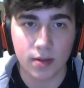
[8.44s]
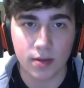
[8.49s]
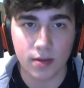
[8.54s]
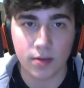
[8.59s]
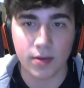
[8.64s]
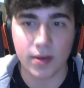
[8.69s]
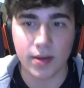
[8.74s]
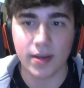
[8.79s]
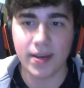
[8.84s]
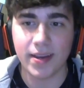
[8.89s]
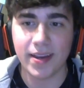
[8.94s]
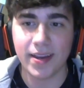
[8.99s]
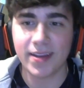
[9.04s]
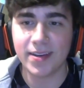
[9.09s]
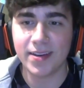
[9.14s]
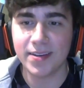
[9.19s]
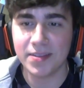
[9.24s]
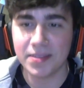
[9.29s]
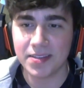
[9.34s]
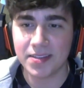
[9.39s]
Okay, hey
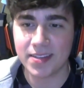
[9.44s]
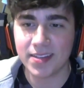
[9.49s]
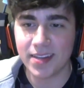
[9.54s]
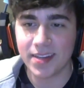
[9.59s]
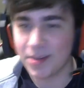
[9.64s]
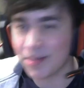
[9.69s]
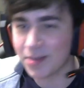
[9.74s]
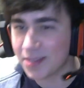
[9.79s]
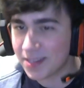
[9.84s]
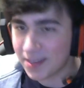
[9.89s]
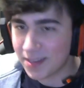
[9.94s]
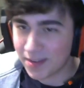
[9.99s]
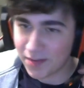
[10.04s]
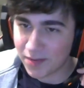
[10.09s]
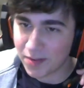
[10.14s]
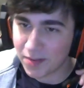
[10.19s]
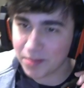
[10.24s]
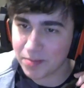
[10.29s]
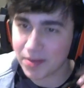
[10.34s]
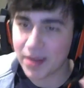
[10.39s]
guys, Gilius here
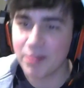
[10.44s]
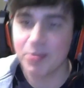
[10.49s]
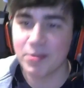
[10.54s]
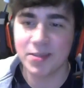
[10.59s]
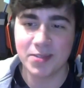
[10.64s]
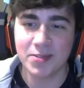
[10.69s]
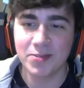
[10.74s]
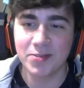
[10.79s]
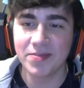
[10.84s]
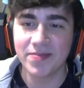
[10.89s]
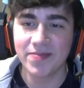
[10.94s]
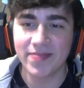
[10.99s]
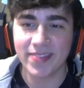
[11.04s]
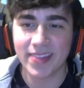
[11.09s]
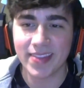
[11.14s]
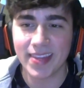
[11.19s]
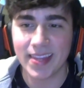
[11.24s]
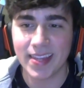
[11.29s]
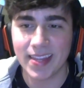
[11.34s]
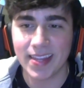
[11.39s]
from Gamers2,
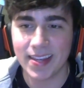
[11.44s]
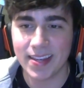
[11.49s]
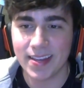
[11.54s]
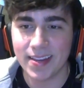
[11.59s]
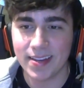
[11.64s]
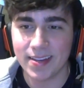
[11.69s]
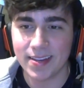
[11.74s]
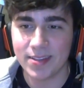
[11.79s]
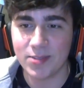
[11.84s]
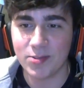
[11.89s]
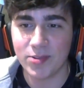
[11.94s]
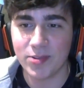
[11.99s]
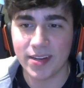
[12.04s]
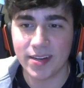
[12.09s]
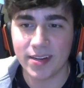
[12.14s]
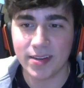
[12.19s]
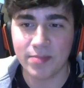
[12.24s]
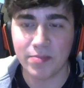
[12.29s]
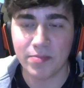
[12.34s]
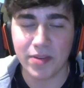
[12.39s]

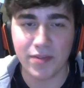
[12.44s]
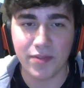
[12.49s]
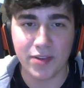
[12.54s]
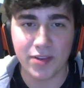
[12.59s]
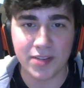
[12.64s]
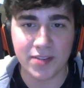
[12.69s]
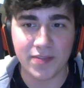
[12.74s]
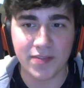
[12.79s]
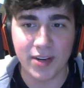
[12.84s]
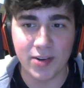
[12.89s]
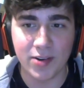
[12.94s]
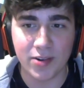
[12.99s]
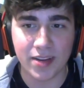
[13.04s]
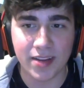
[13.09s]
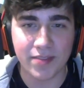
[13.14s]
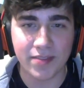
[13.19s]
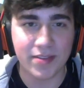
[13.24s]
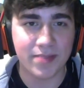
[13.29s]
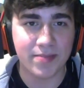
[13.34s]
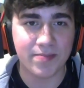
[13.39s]
doing my first vlog
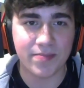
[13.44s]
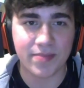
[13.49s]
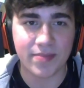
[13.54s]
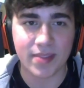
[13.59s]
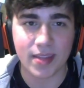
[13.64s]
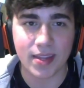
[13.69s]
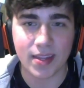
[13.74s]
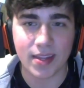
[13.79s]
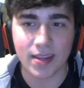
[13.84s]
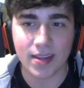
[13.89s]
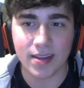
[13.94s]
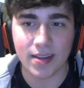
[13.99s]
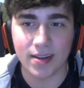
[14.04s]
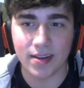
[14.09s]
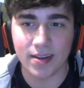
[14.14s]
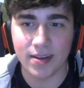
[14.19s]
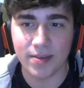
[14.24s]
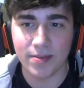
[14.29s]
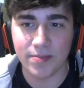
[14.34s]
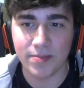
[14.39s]
ever.
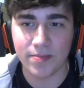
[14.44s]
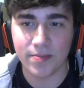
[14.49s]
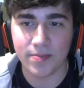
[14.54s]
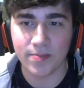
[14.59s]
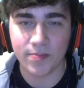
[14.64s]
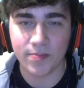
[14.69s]
Um,